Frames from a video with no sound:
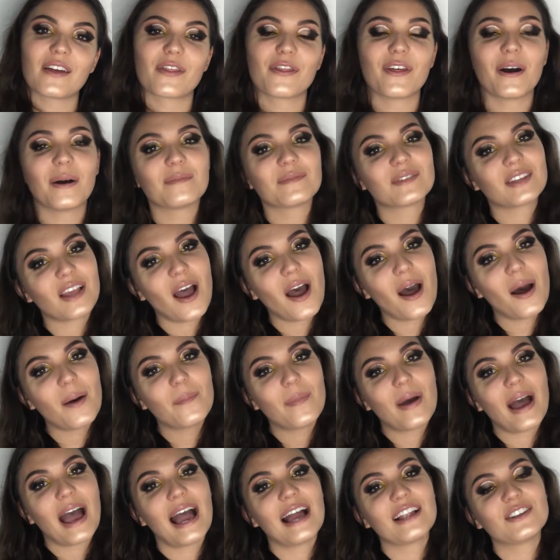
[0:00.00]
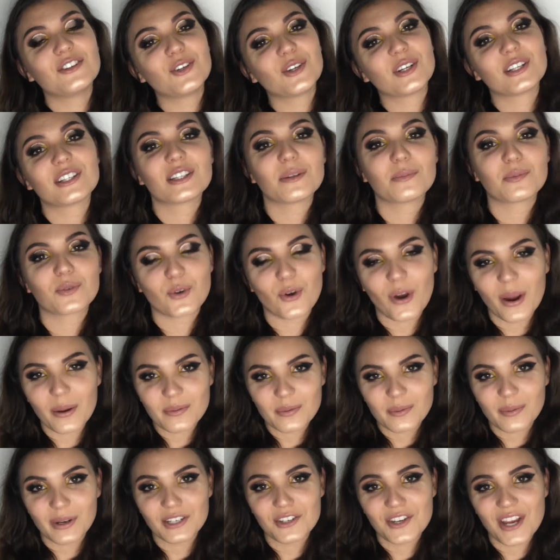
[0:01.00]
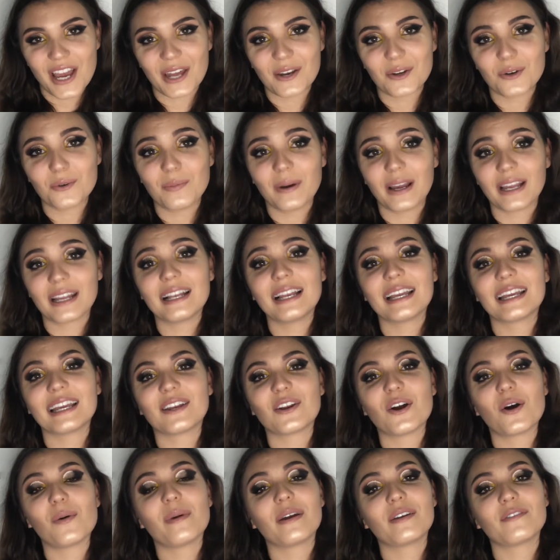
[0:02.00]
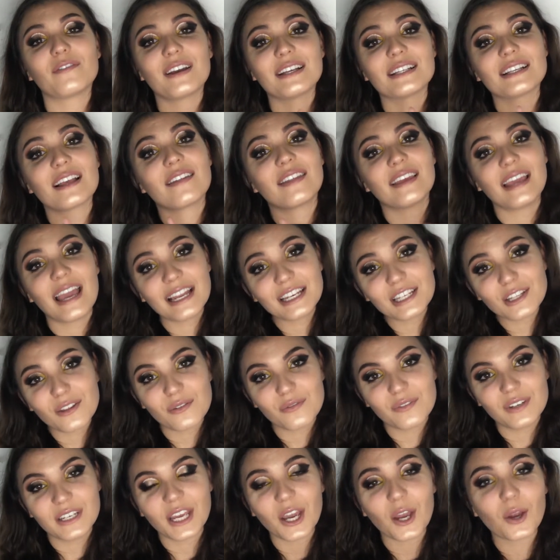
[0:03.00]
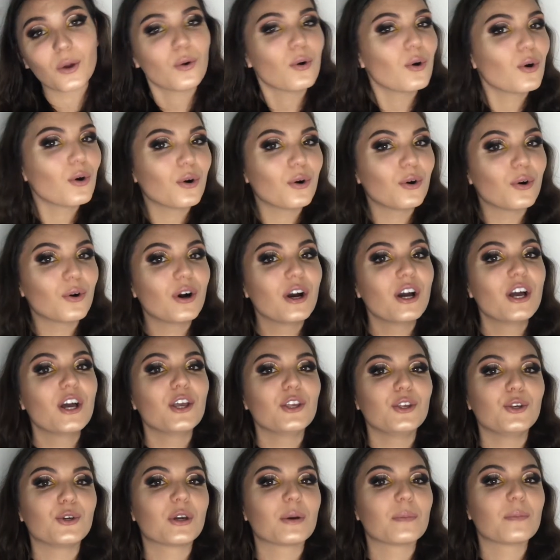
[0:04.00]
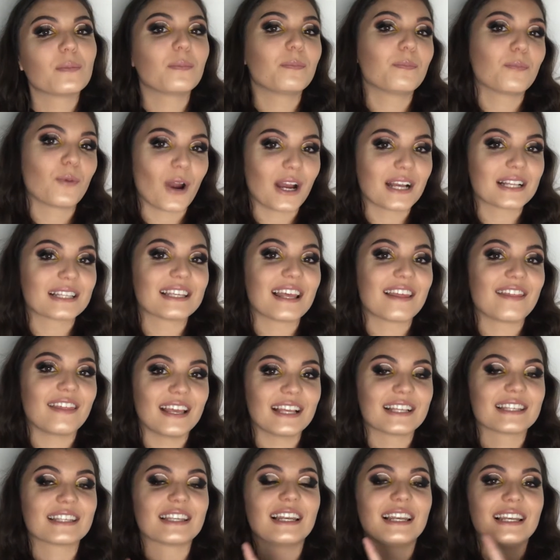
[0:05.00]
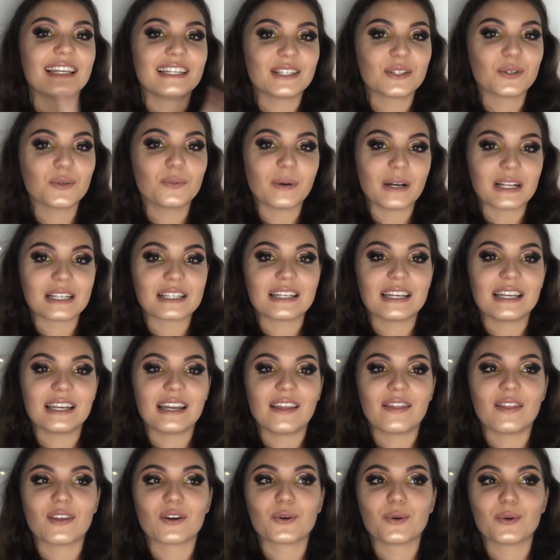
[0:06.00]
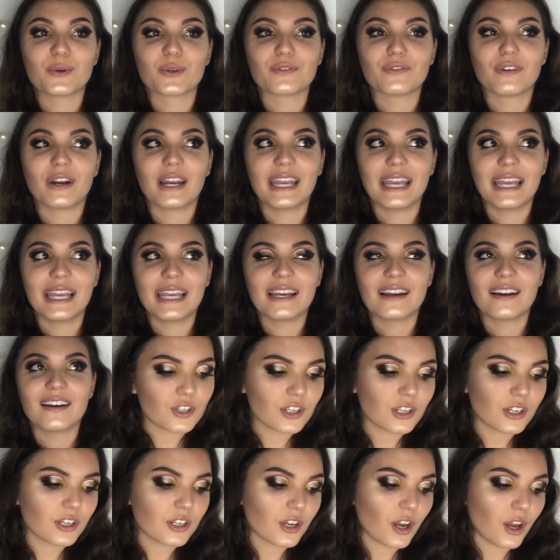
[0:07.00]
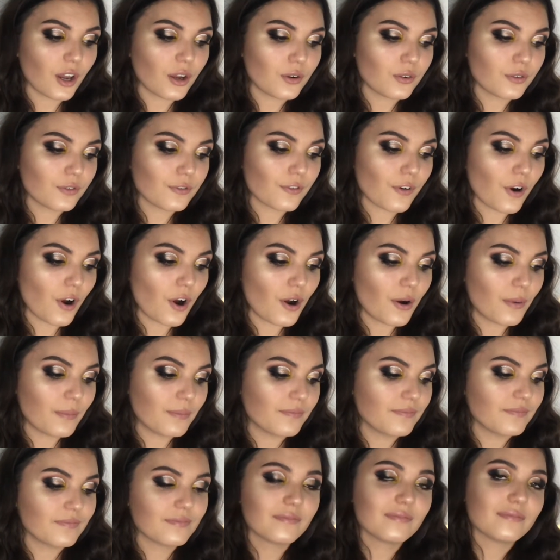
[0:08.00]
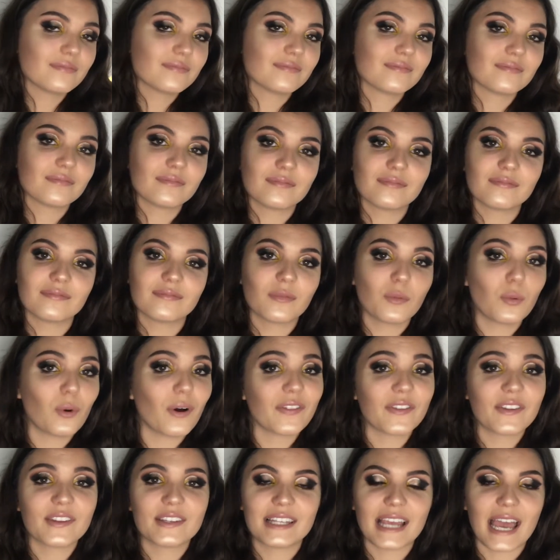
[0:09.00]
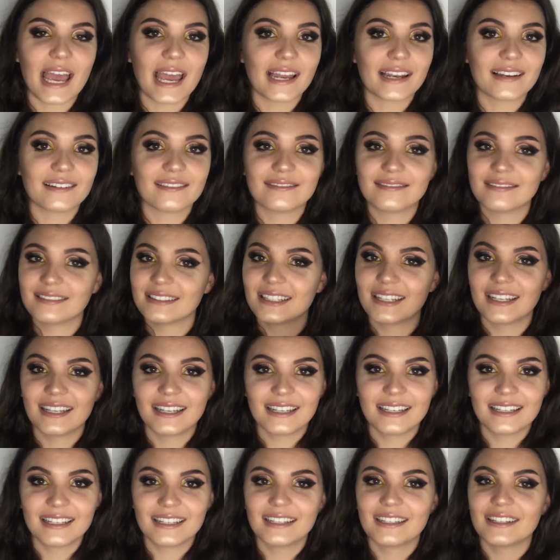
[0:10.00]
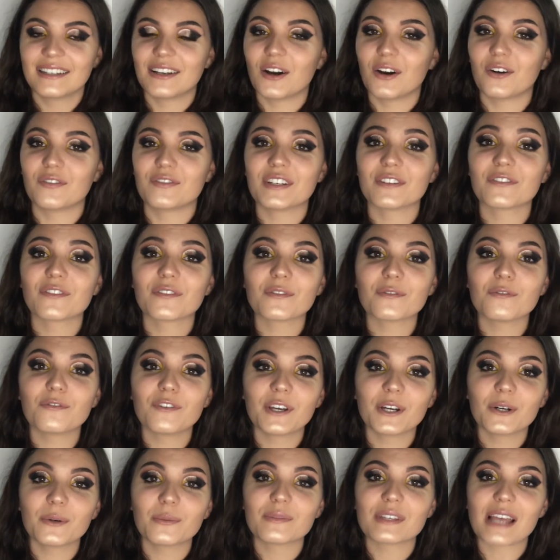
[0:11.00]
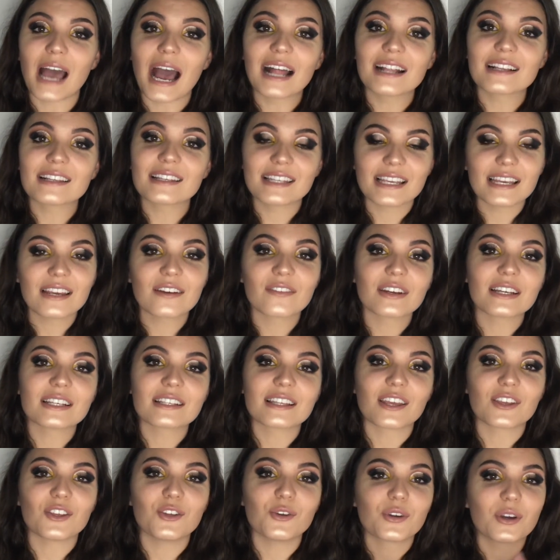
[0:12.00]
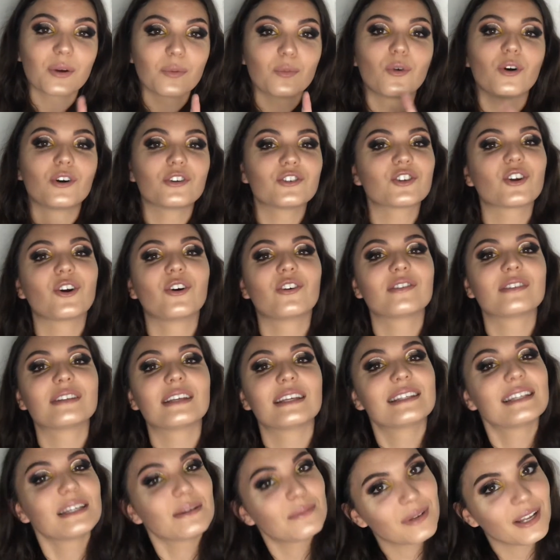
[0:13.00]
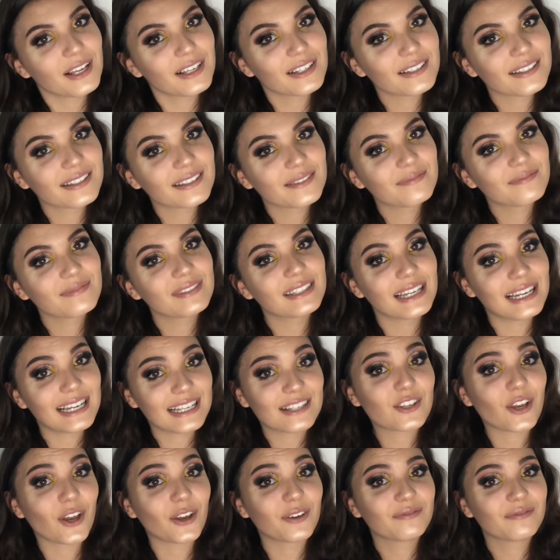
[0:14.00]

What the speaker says: thumbs up, and you can subscribe to my channel by clicking on my face at the end of the video, or you can press this little button in the corner right here. It's gonna go from 1 to 10 of different films and series that you can watch on Disney Plus. So let's go.